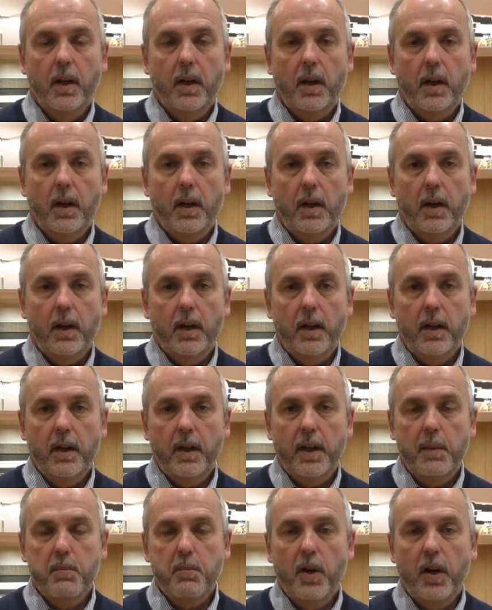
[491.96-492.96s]
Uh,
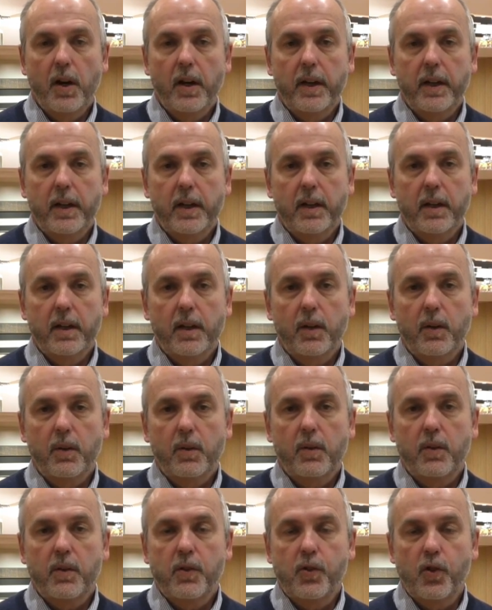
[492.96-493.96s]
in my uh,
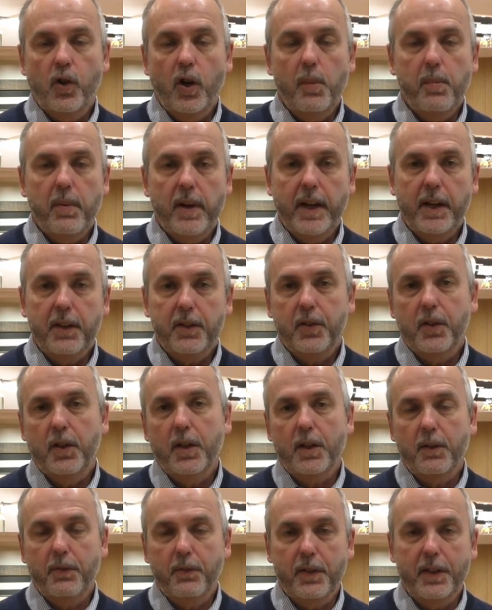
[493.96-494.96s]
job
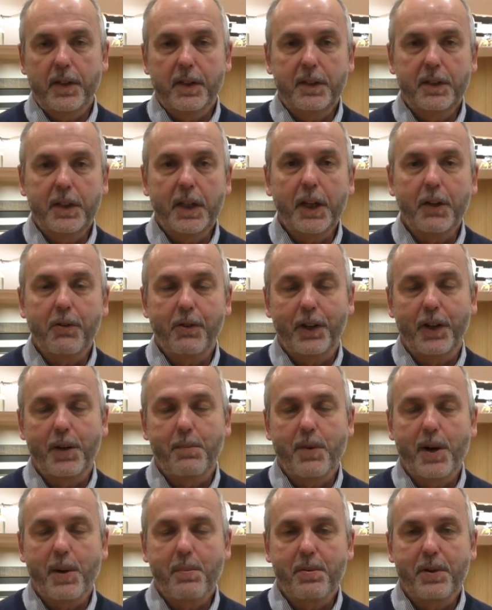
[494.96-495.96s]
outside of tinkering
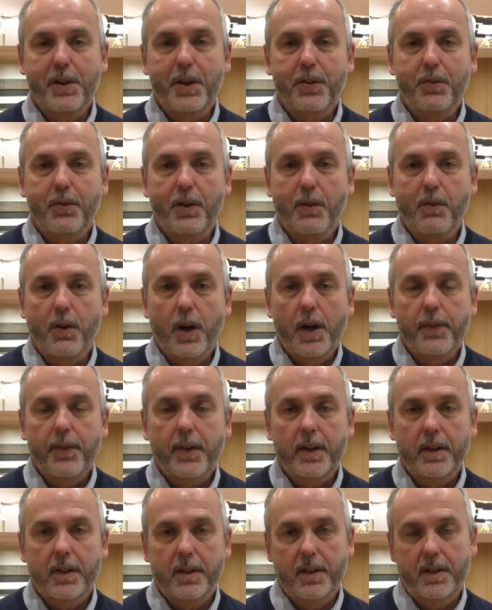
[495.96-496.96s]
on my P3
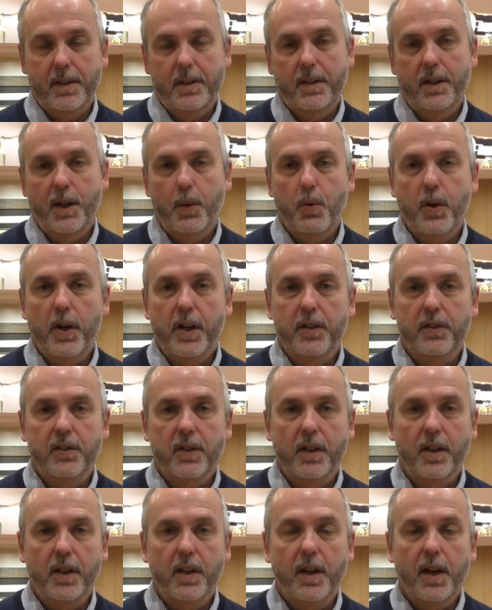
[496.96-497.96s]
rover, I, I work as
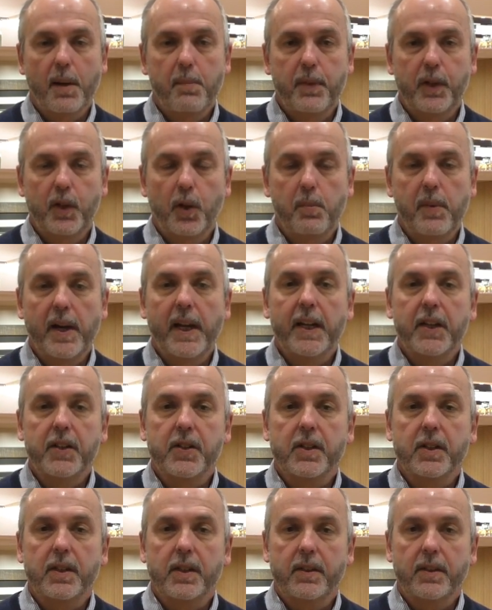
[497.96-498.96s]
a, a, middle
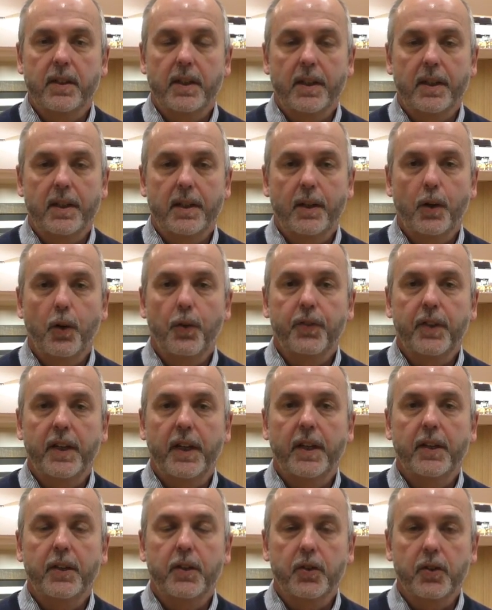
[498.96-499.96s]
manager in the
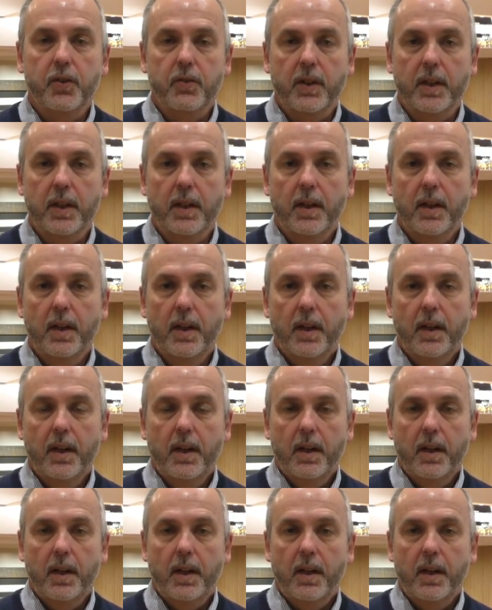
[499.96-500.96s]
healthcare industry.
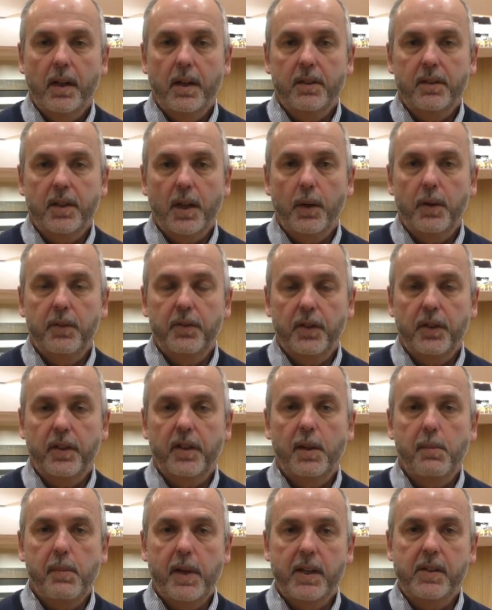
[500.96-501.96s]
so as you
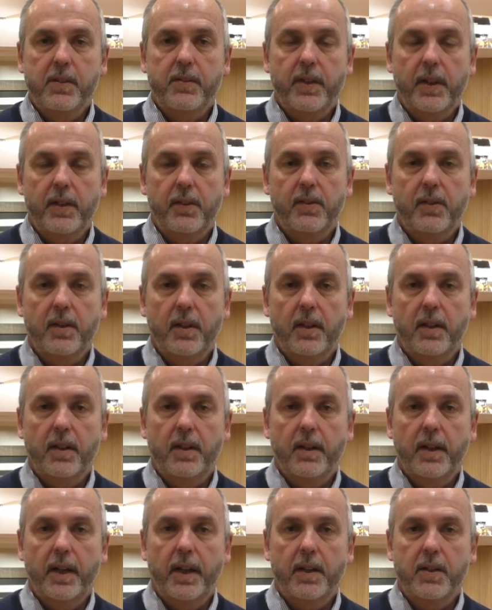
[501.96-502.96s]
can imagine, that's
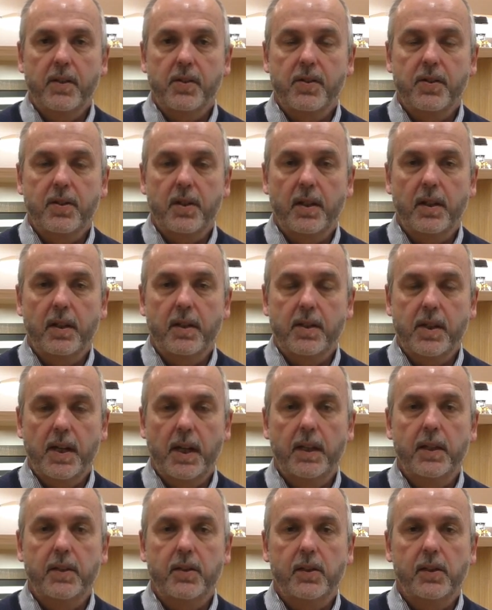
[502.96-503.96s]
had its
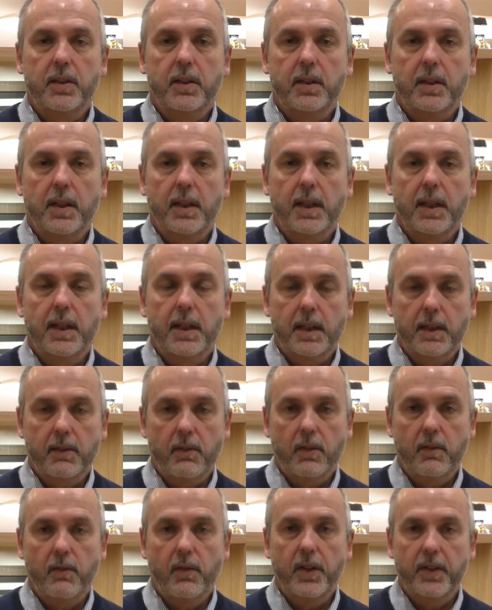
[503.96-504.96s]
challenges
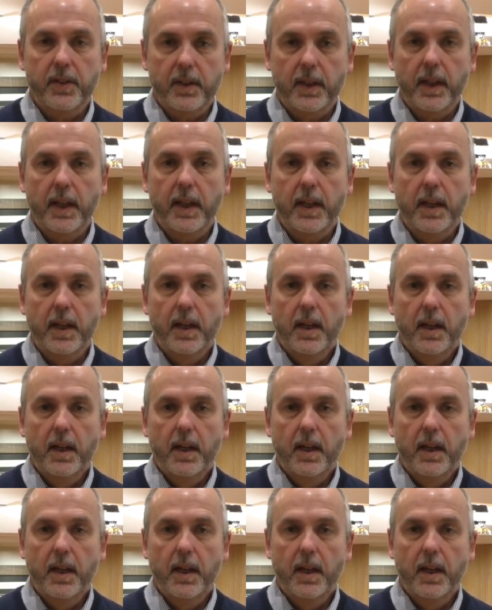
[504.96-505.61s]
recently.